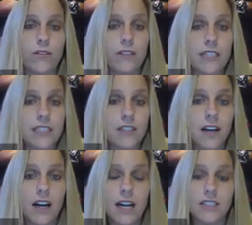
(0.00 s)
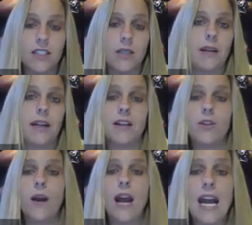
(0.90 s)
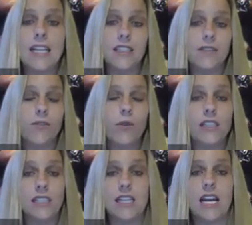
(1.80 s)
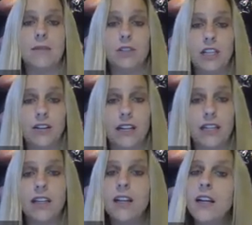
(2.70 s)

fees and costs to the parent who had to enforce the time sharing.